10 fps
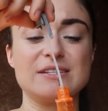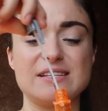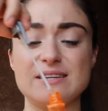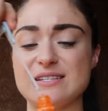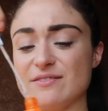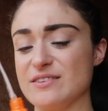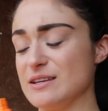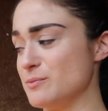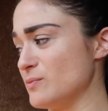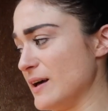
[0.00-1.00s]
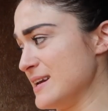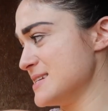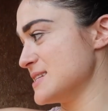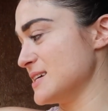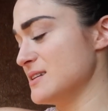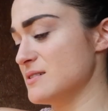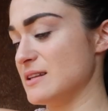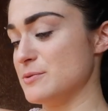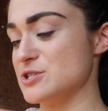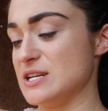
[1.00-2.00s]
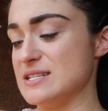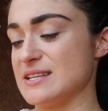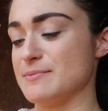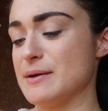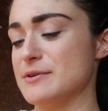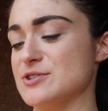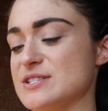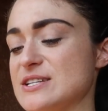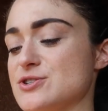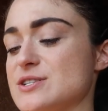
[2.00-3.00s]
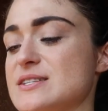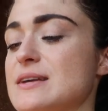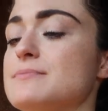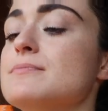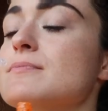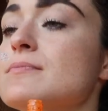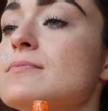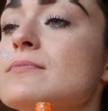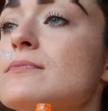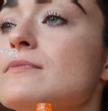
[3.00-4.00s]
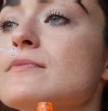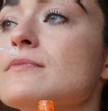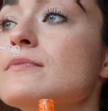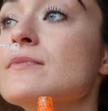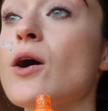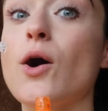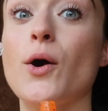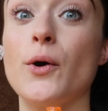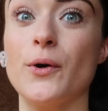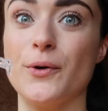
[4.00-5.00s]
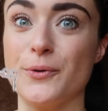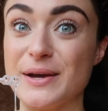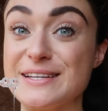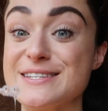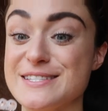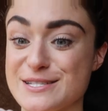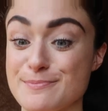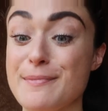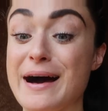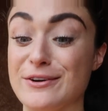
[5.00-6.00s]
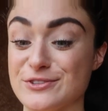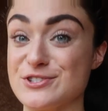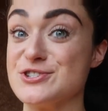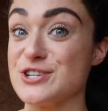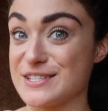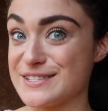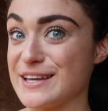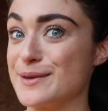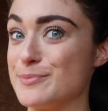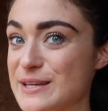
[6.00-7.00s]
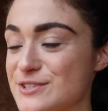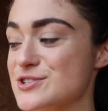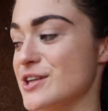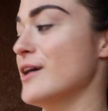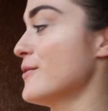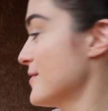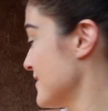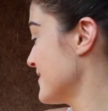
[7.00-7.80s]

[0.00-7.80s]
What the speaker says: Because they definitely liked it. They were chasing it. Maybe they're just interested. Oh, it smells just like peach though.